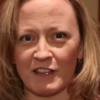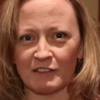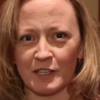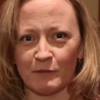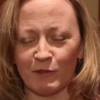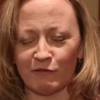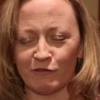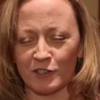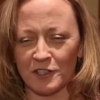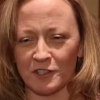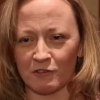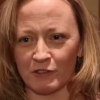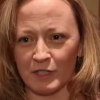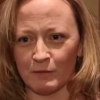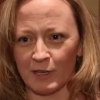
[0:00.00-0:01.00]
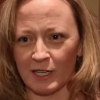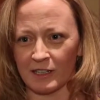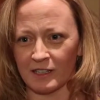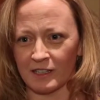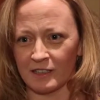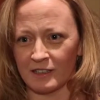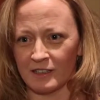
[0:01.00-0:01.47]
Did my first degree
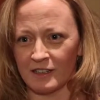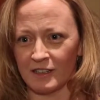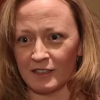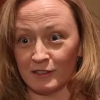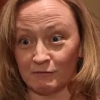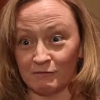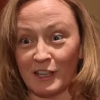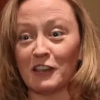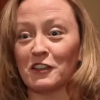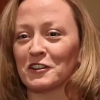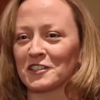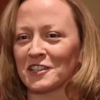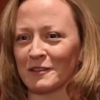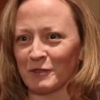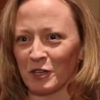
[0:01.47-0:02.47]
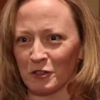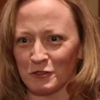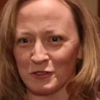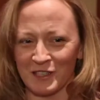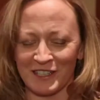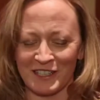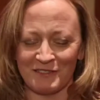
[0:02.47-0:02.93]
back in a long time ago
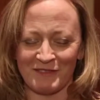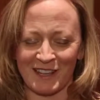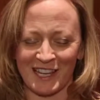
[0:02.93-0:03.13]
in the